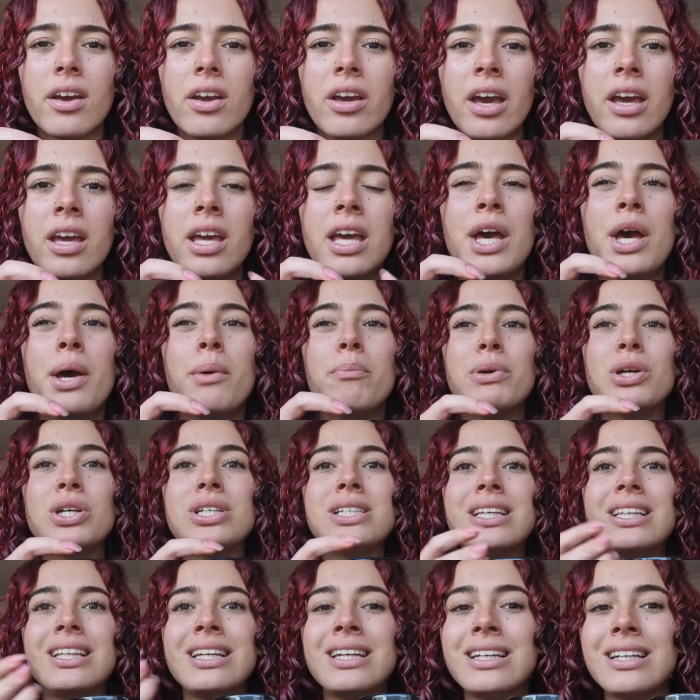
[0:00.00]
Okay, because
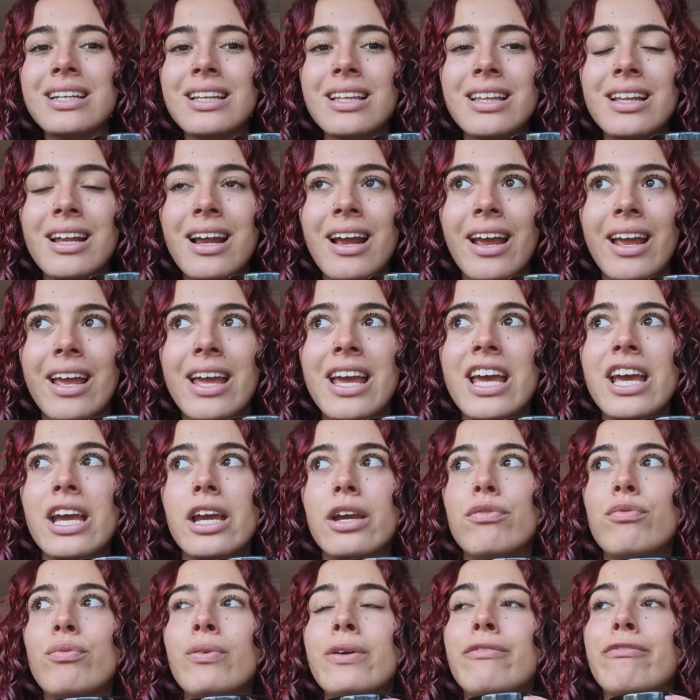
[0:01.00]
at the end of the day,
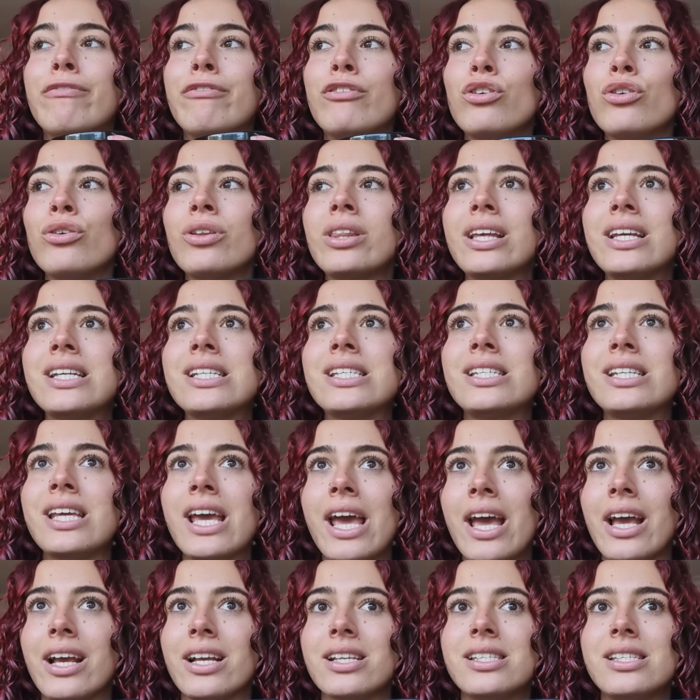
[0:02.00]
if we view these
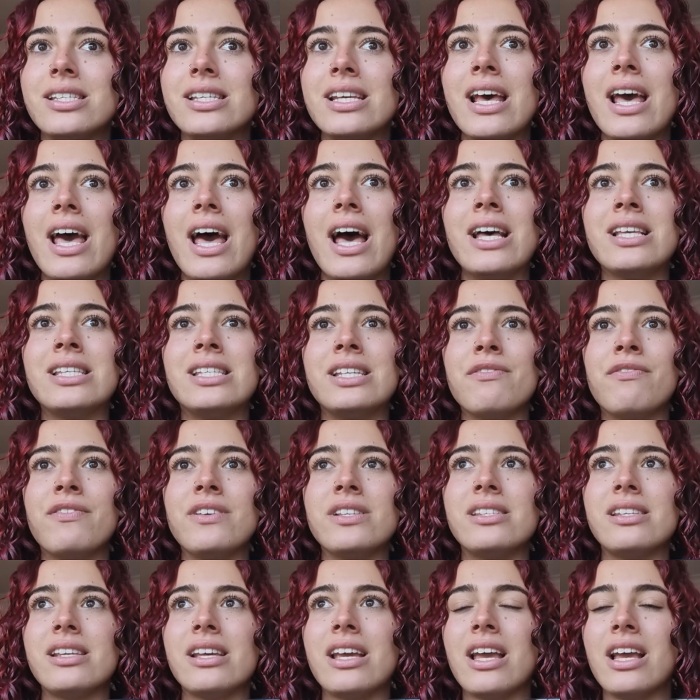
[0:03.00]
texts as if
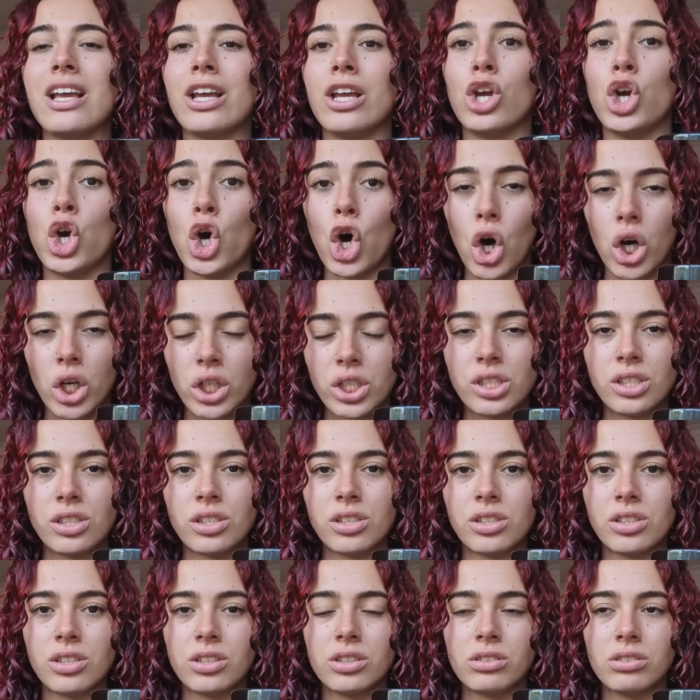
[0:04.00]
it's
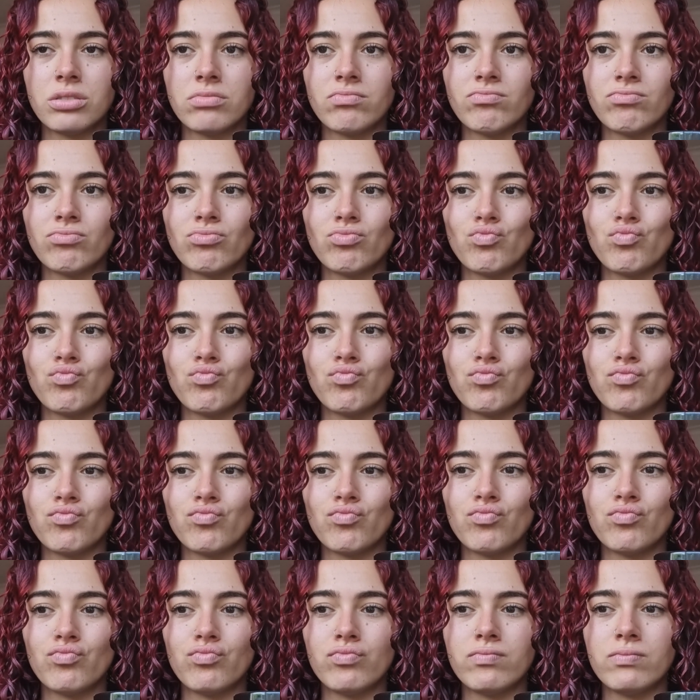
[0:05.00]
goss,
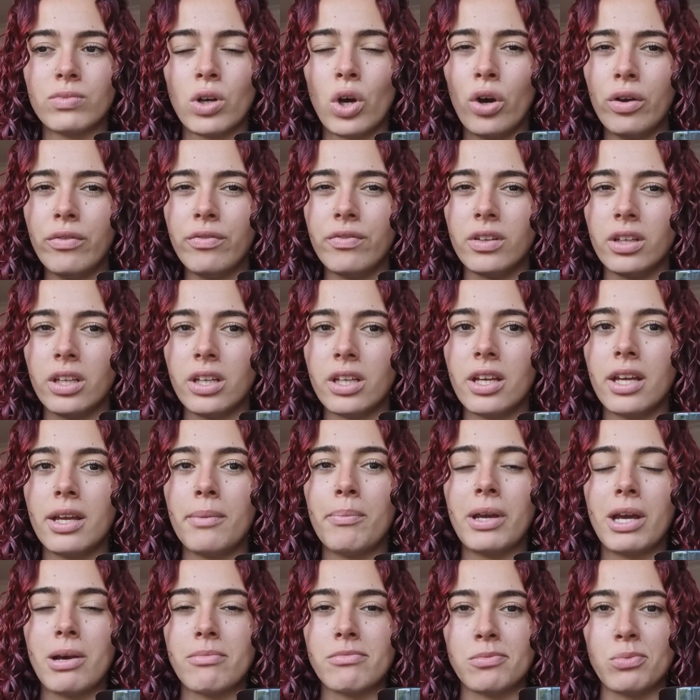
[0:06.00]
hopefully it
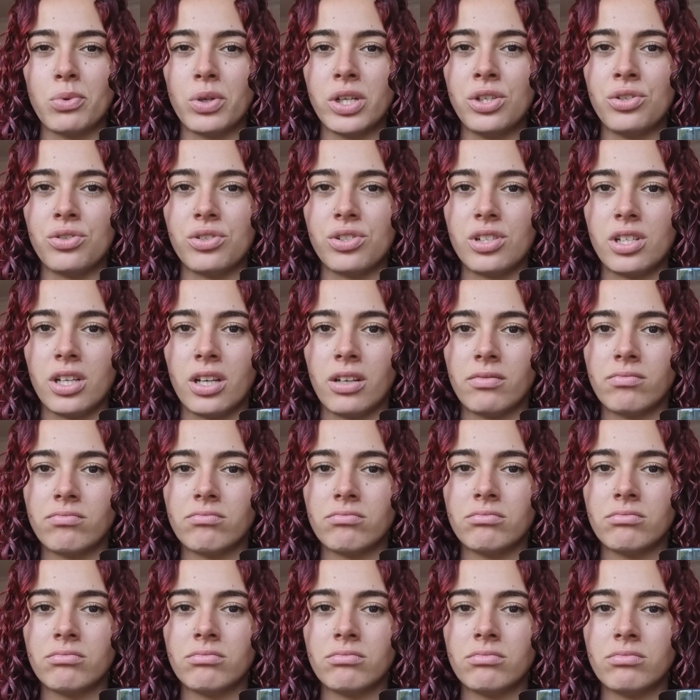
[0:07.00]
becomes more interesting,
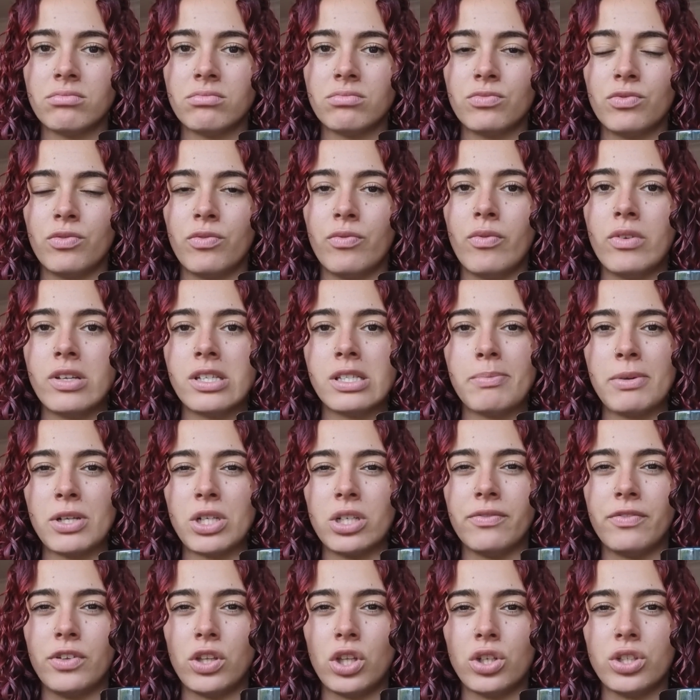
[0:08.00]
especially
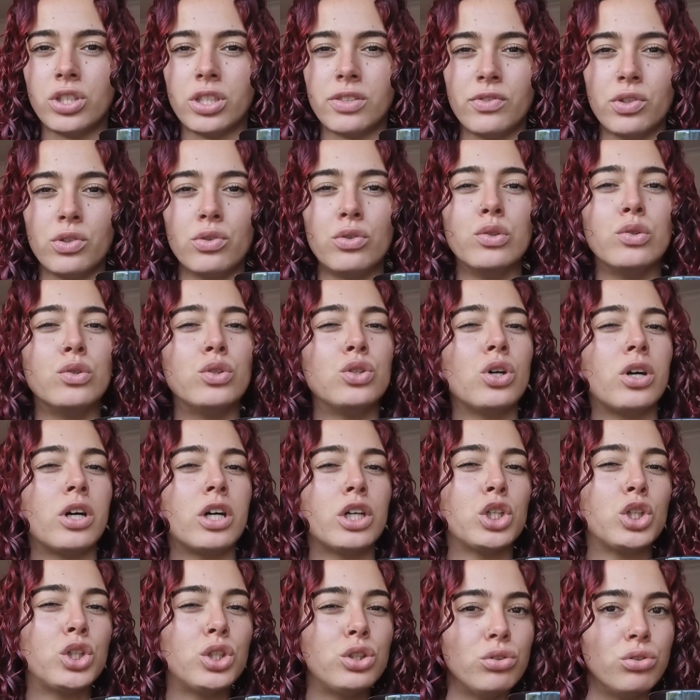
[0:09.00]
for those of you who are not
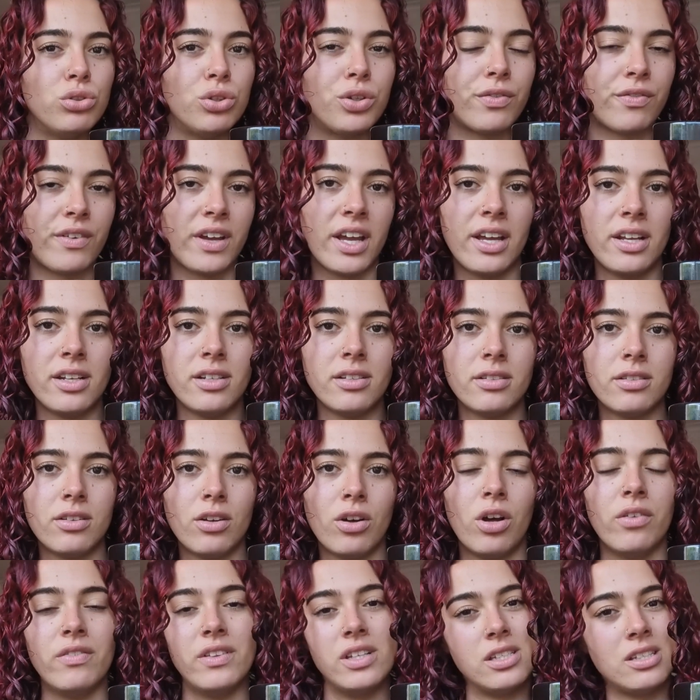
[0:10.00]
a huge fan
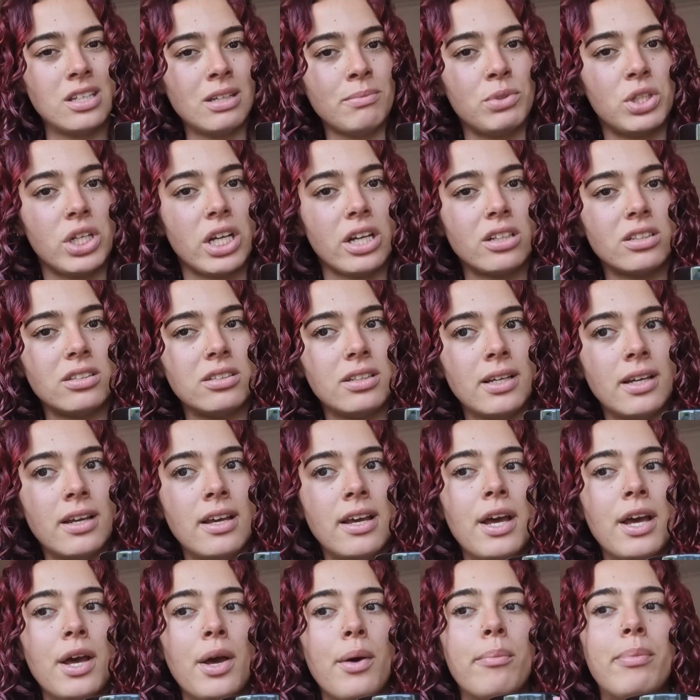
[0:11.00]
of the subject.
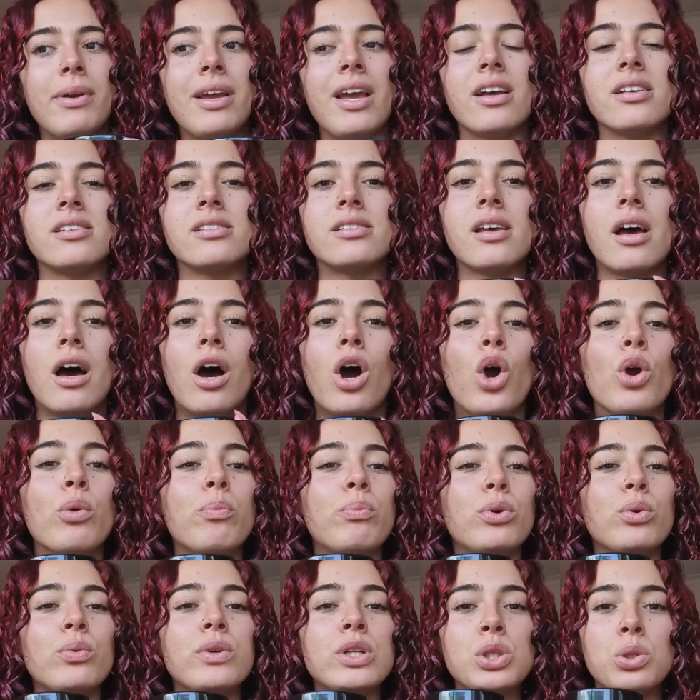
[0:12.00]
But yes, I hope
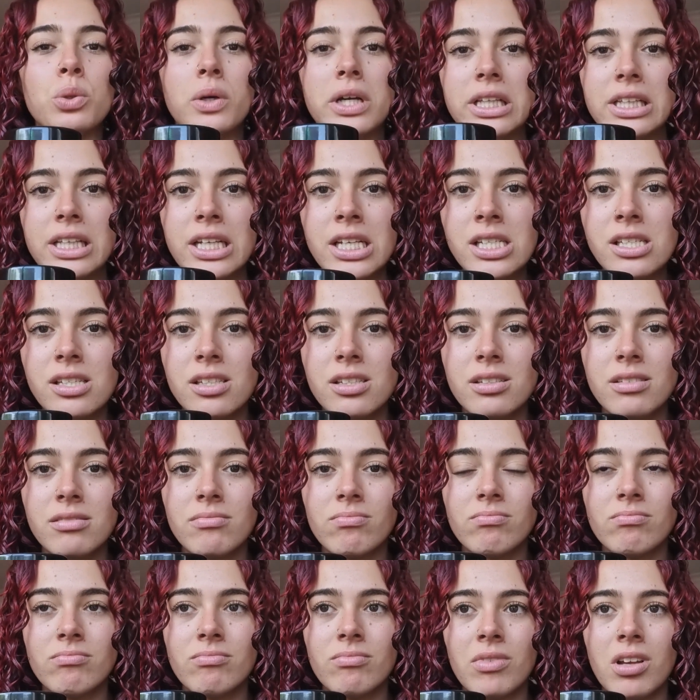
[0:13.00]
you enjoyed this.
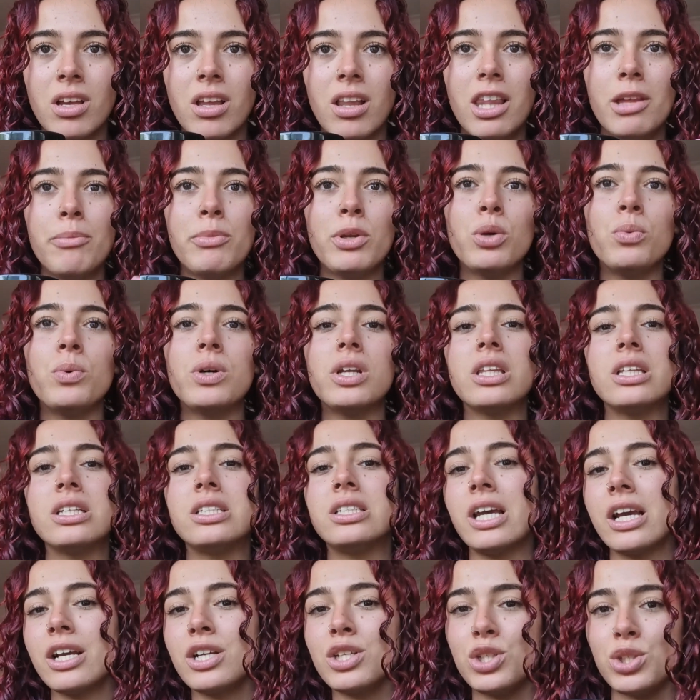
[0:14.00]
Let me know what other
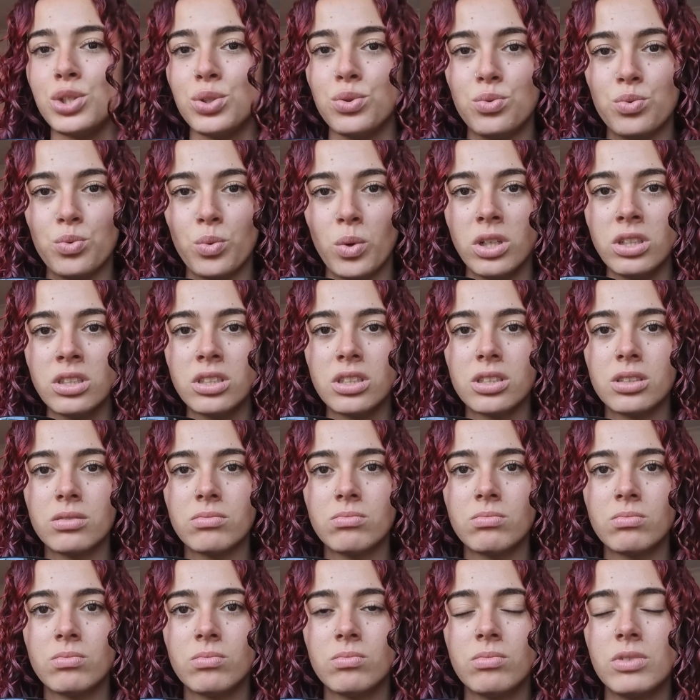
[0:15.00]
texts you'd want.
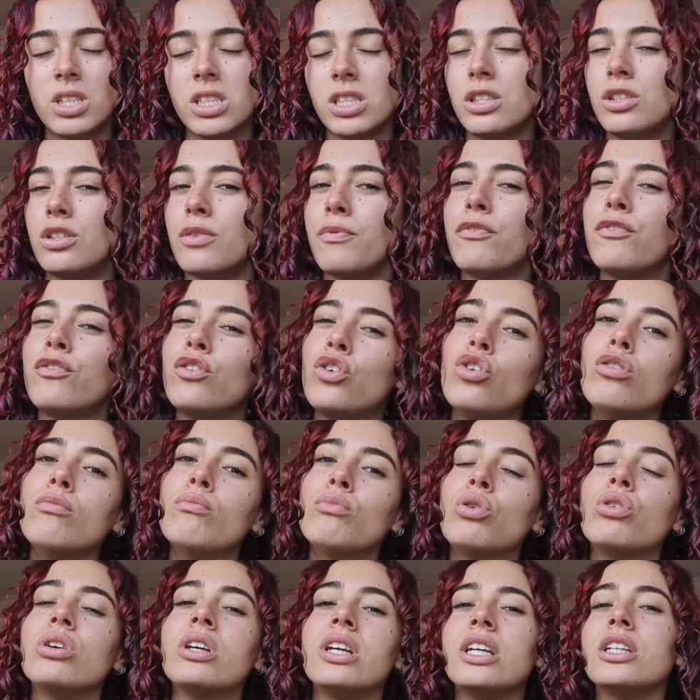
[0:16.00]
There's some few
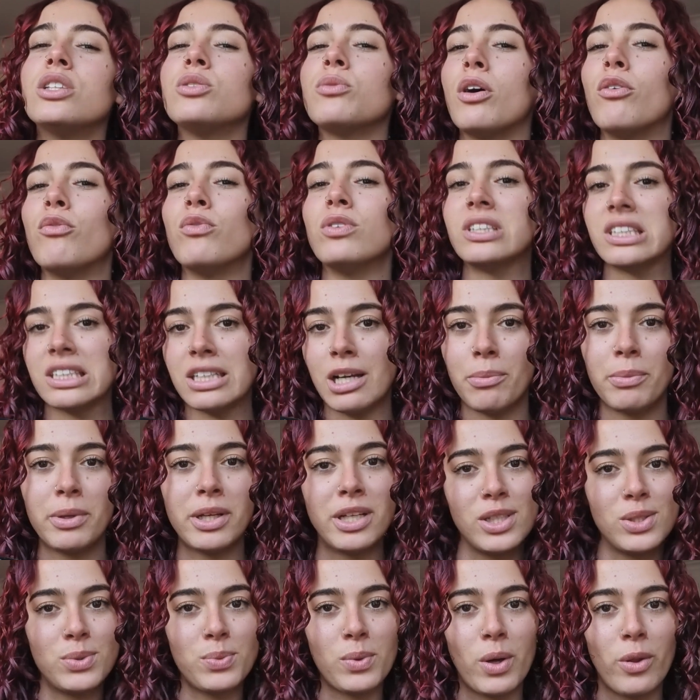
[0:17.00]
more Year 12 ones coming
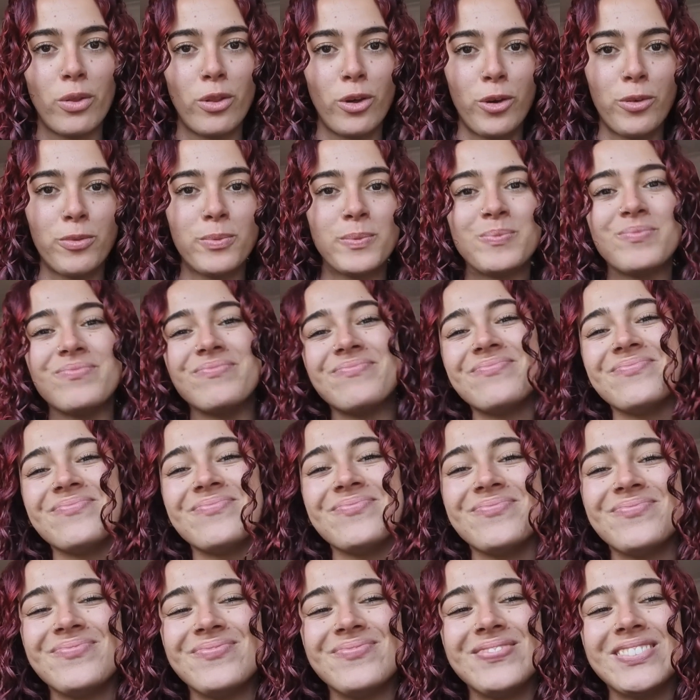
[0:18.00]
as well though.
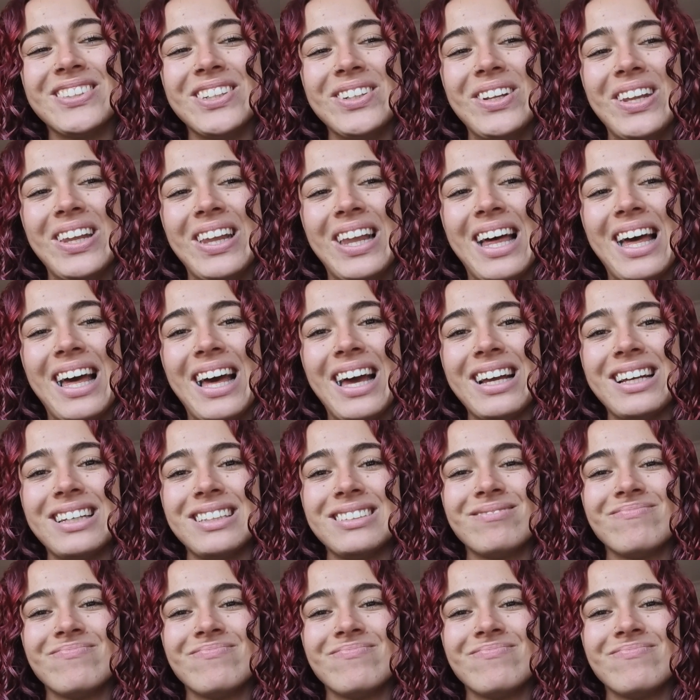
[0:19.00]
Good luck.